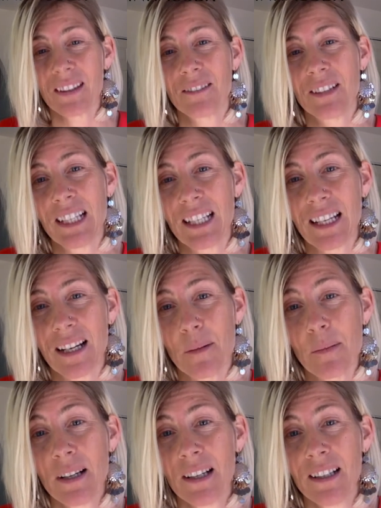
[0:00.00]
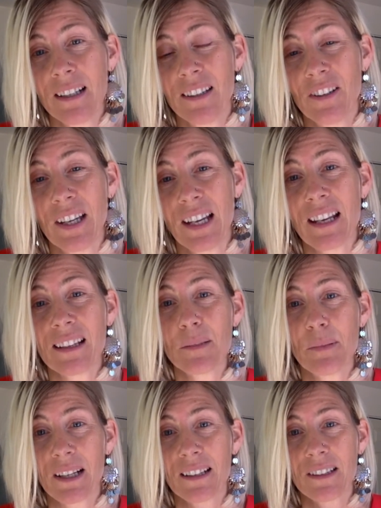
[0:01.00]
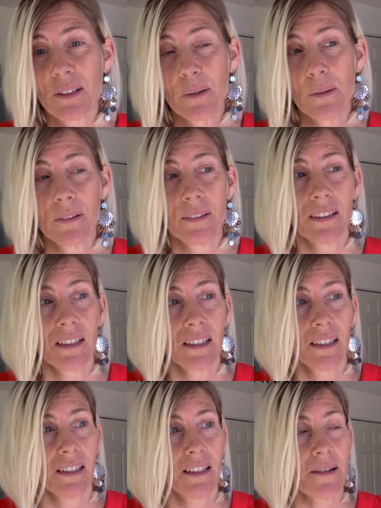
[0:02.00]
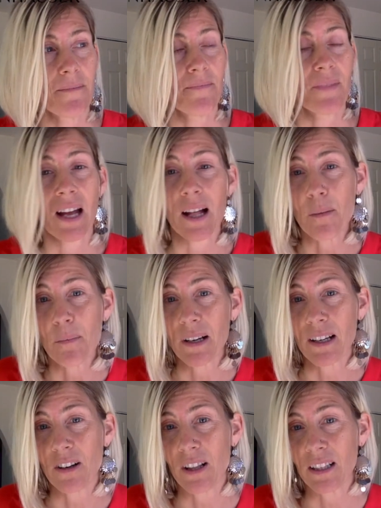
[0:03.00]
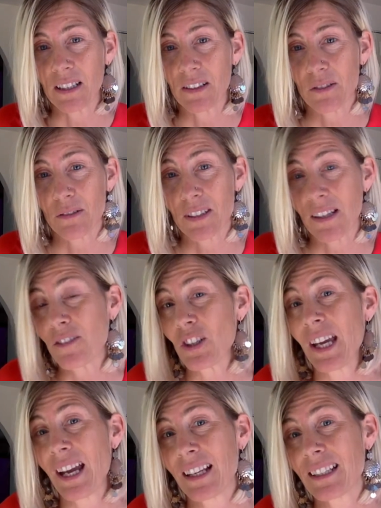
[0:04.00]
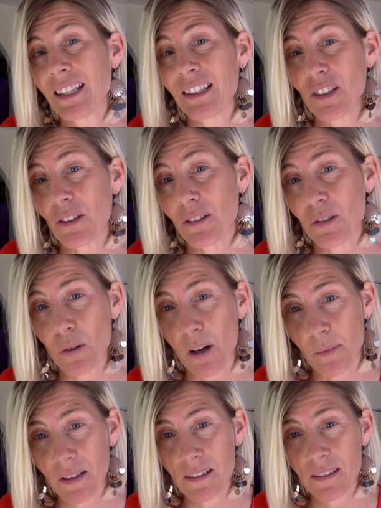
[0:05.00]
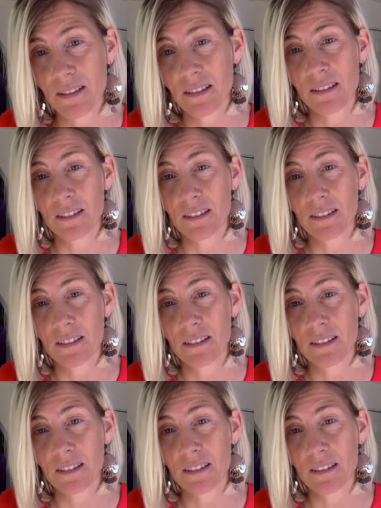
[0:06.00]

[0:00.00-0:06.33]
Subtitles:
We need help. You can't expect to help in all areas of yourself. You can't heal your own traumas.